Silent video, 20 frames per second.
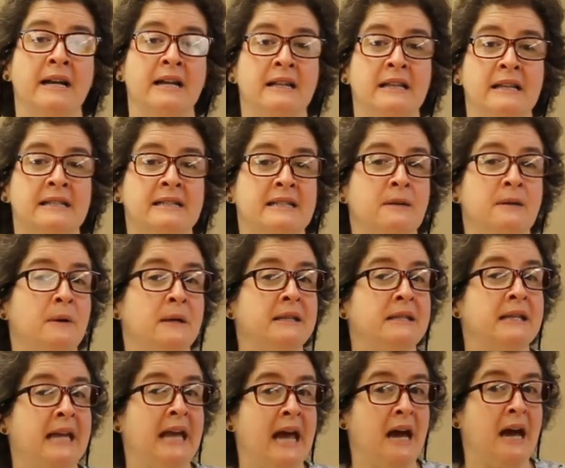All right, now let's
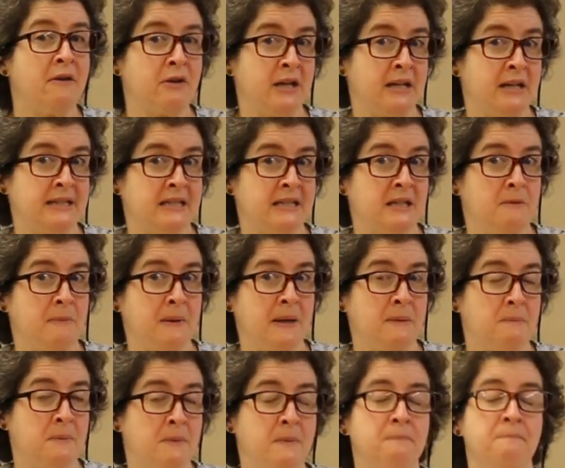see what the cow does
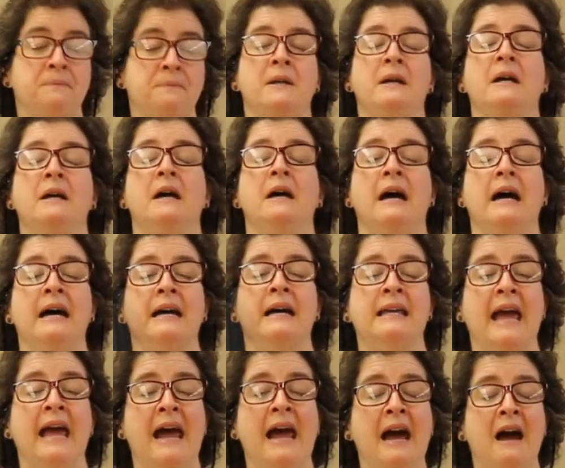to the people.
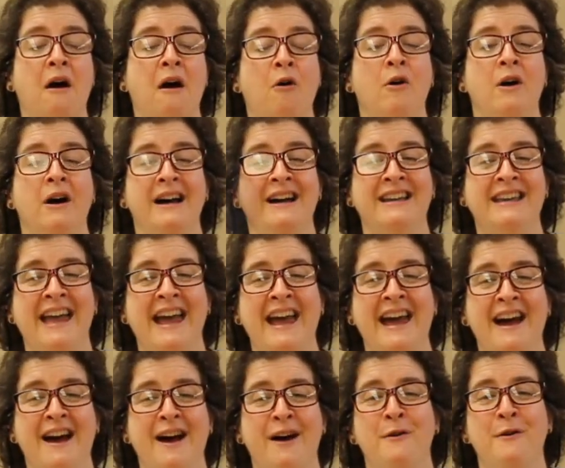A cow
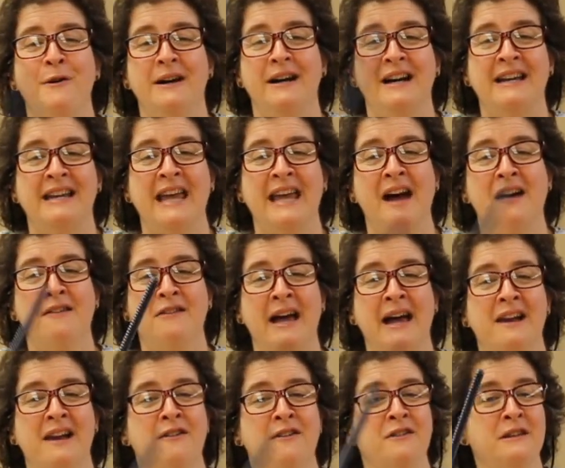
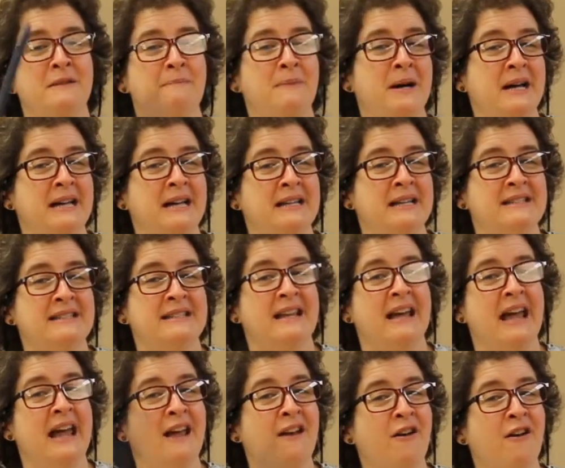got on the
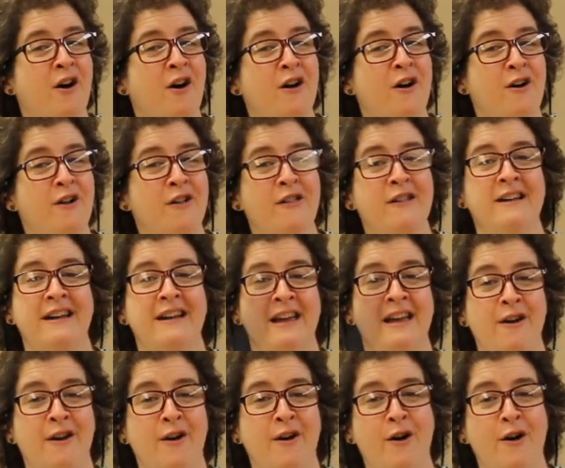bus, and
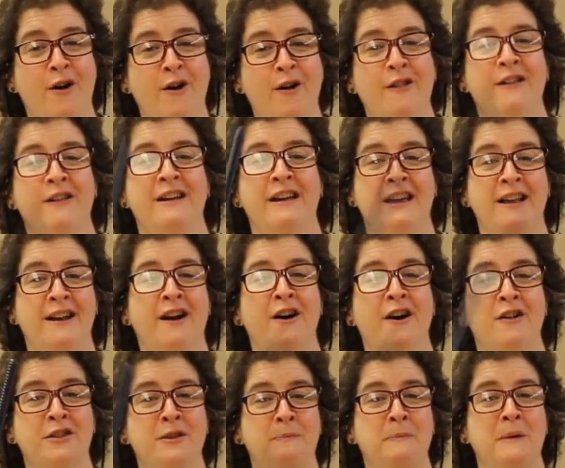all
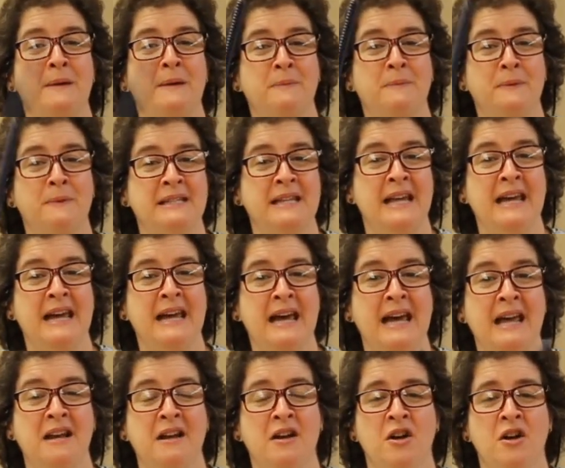the people
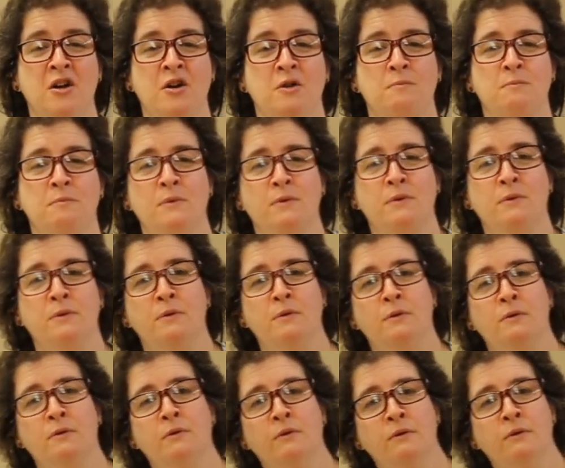said,
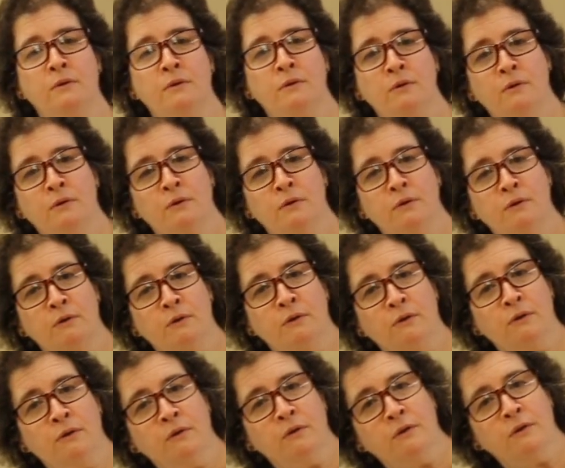
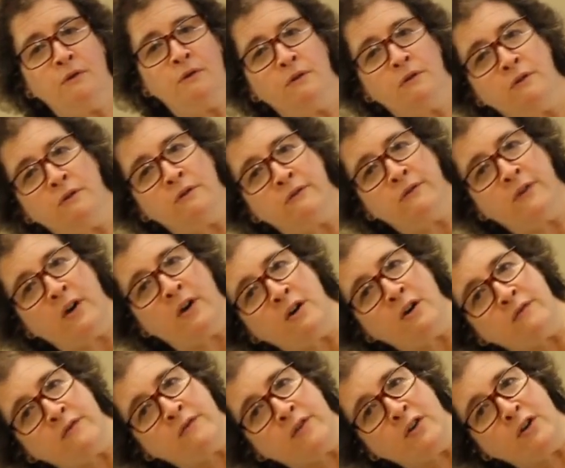"Move
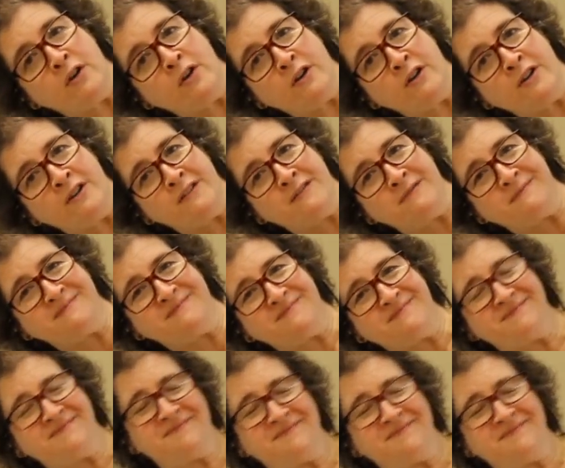over."